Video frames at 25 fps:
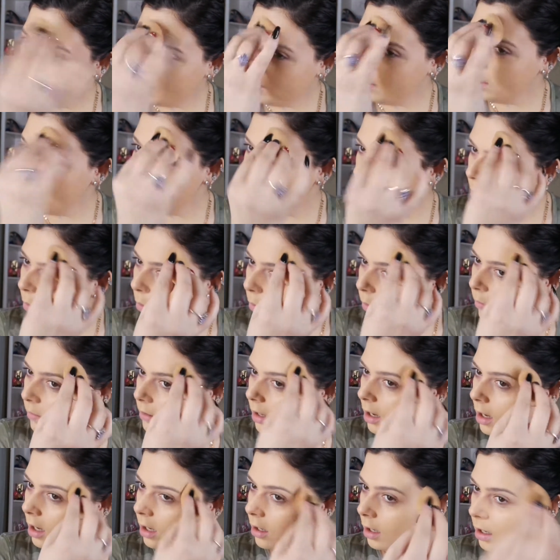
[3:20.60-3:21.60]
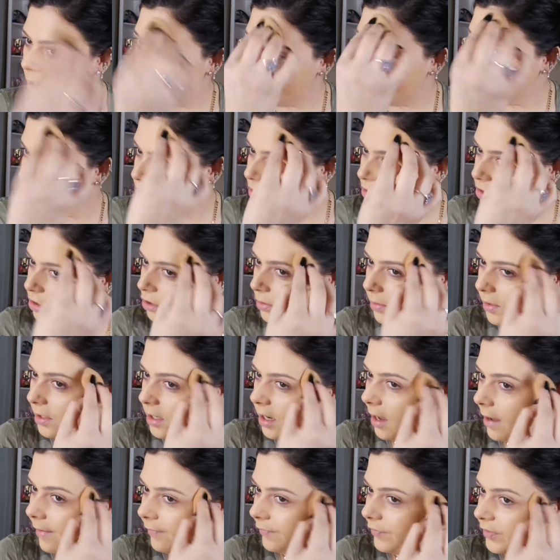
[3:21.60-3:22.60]
put a whole lot on. I just do
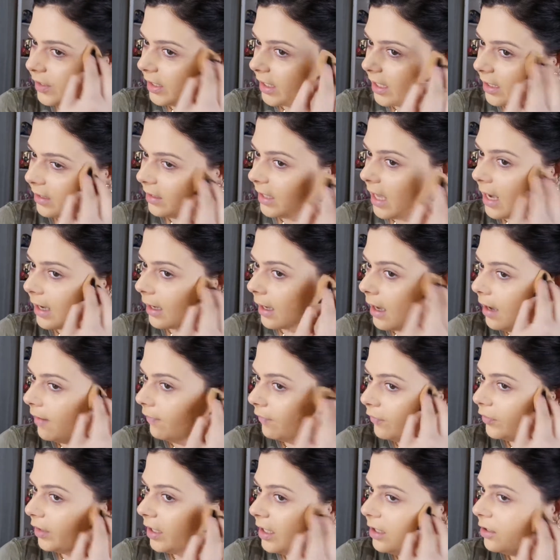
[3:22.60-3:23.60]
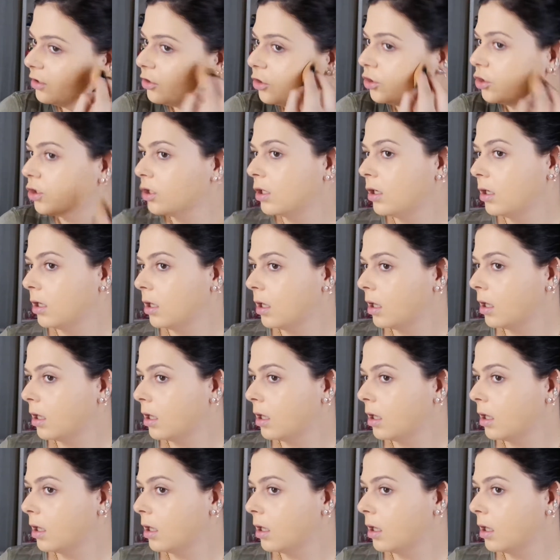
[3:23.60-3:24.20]
enough to get that coverage.